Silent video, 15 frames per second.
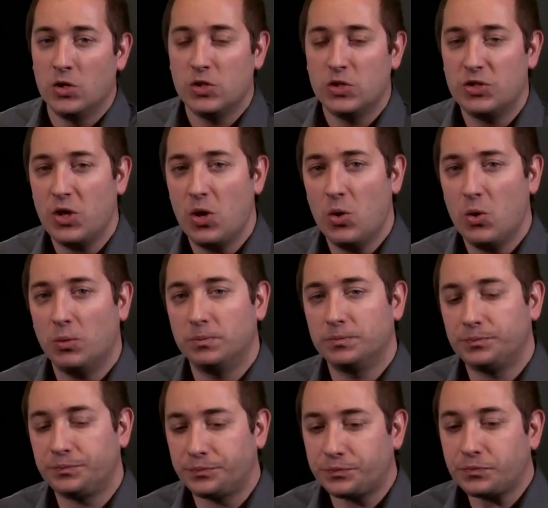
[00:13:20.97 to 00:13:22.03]
So
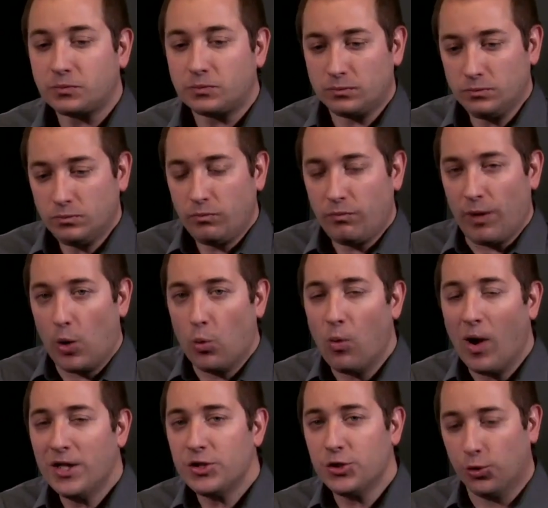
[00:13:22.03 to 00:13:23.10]

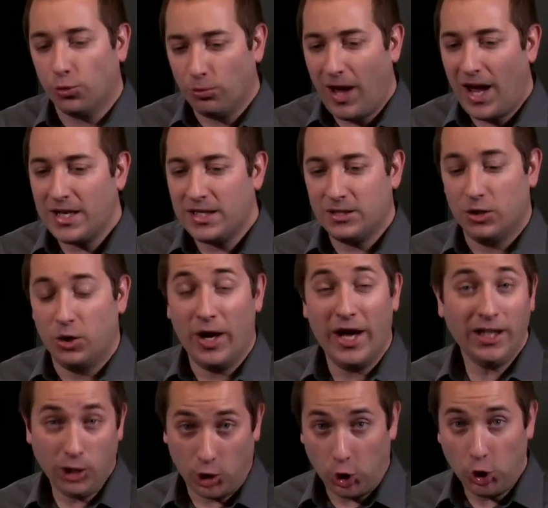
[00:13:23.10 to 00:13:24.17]
once you write a
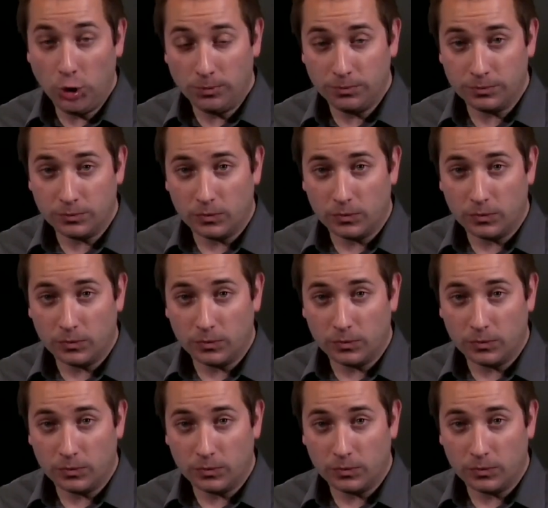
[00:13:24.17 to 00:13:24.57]
handler